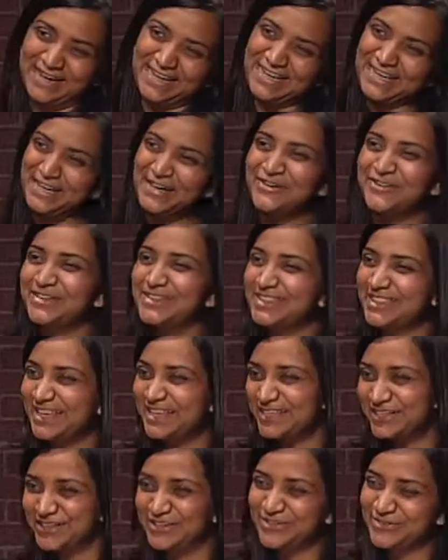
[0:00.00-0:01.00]
Okay. Well,
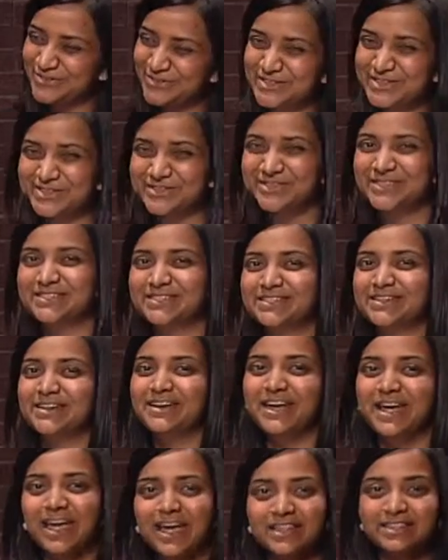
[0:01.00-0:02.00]
thank you, Mr.
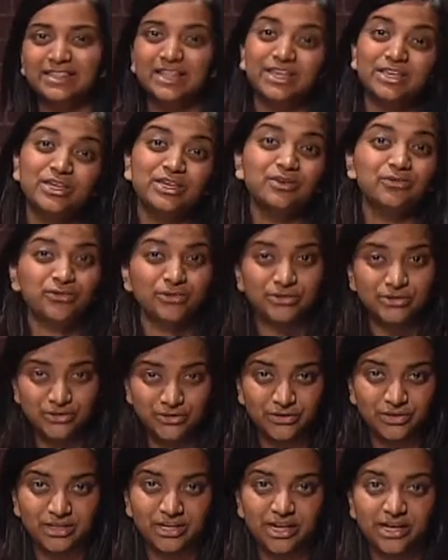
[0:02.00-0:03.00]
Easoner, and thank you for
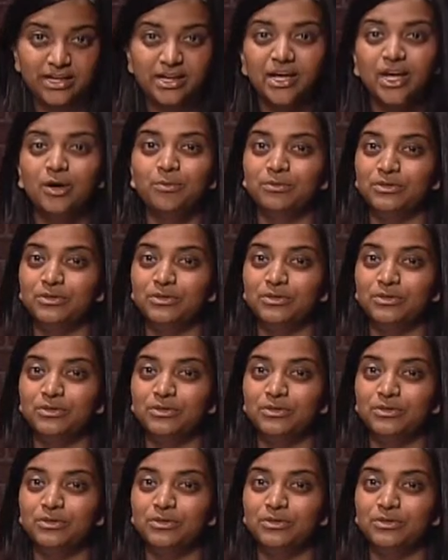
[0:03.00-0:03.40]
tuning in.